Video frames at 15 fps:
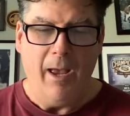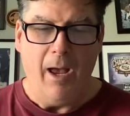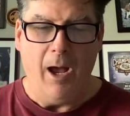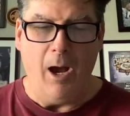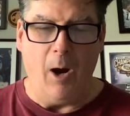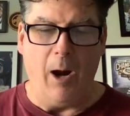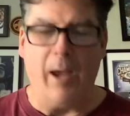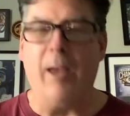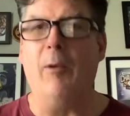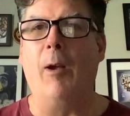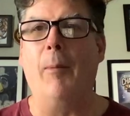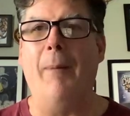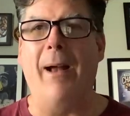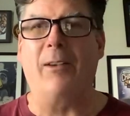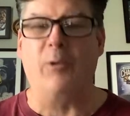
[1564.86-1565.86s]
All right,
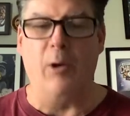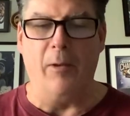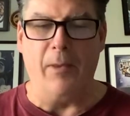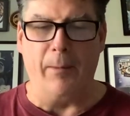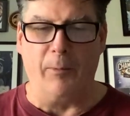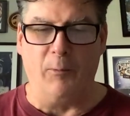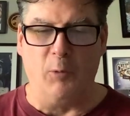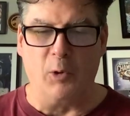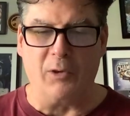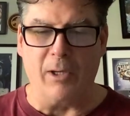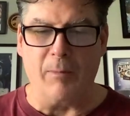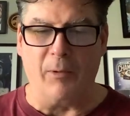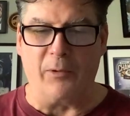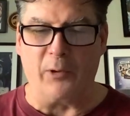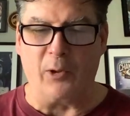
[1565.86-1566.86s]
anyway, back to it. Number
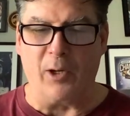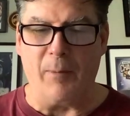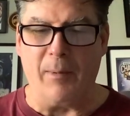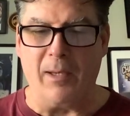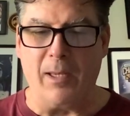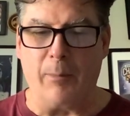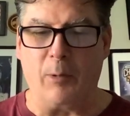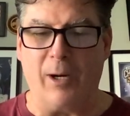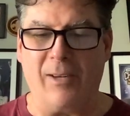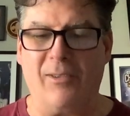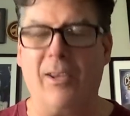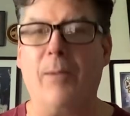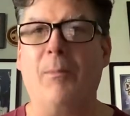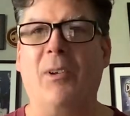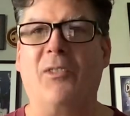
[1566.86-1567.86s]
14, Missouri beat number
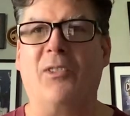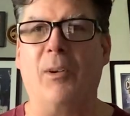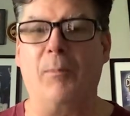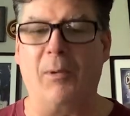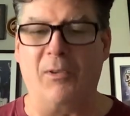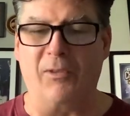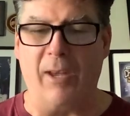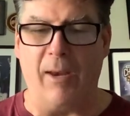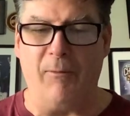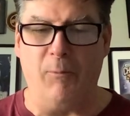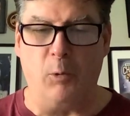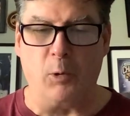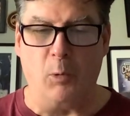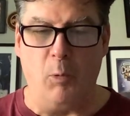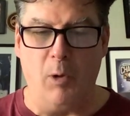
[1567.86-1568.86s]
18, Mississippi State,
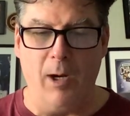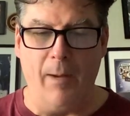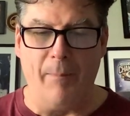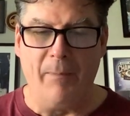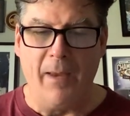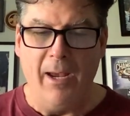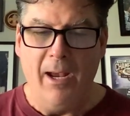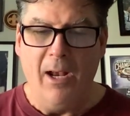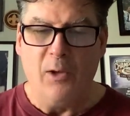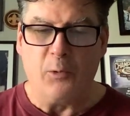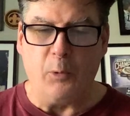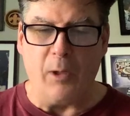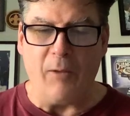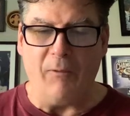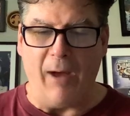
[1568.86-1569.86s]
4-1.
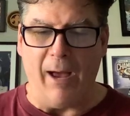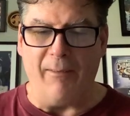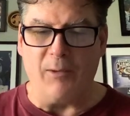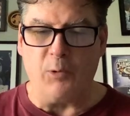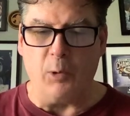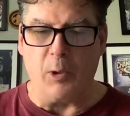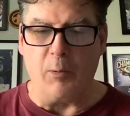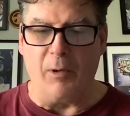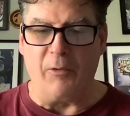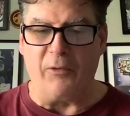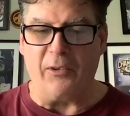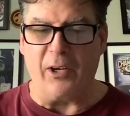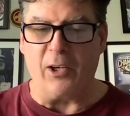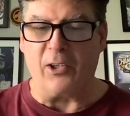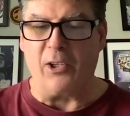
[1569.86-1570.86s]
25-21,
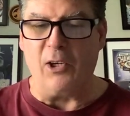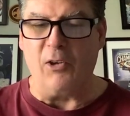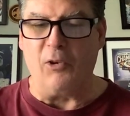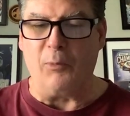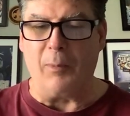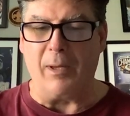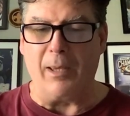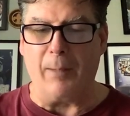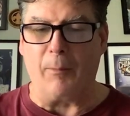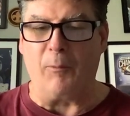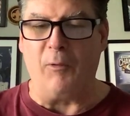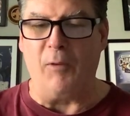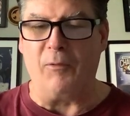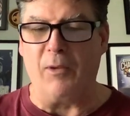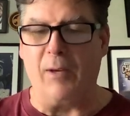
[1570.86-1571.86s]
Syracuse beat number
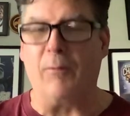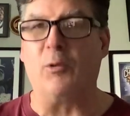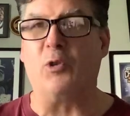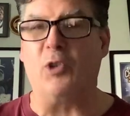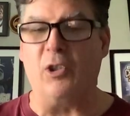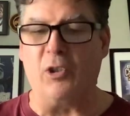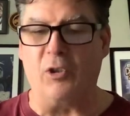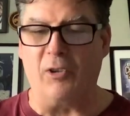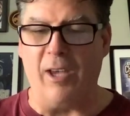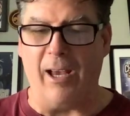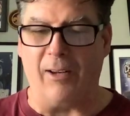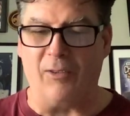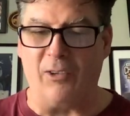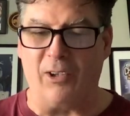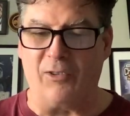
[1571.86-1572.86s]
15, Virginia
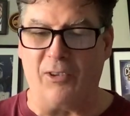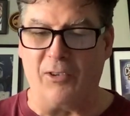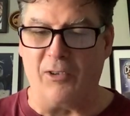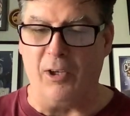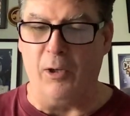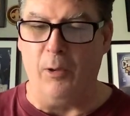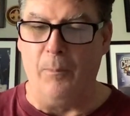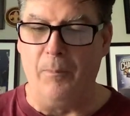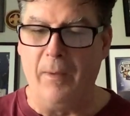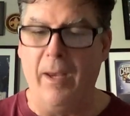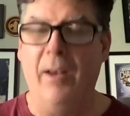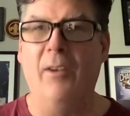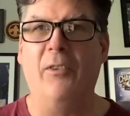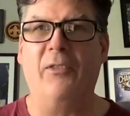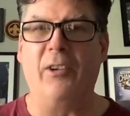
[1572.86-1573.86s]
Tech, 6-2.
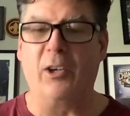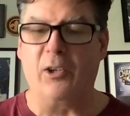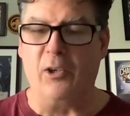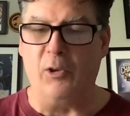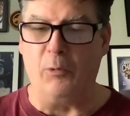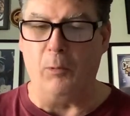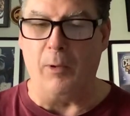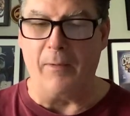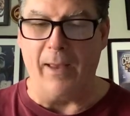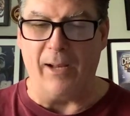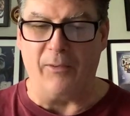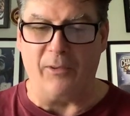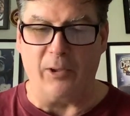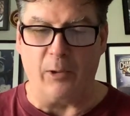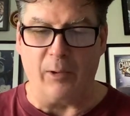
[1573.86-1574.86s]
Syracuse won
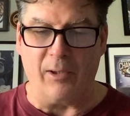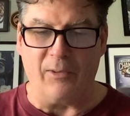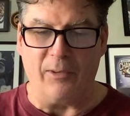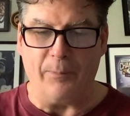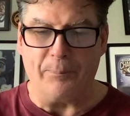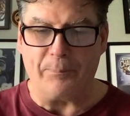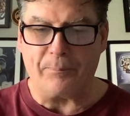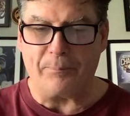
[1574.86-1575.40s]
that series.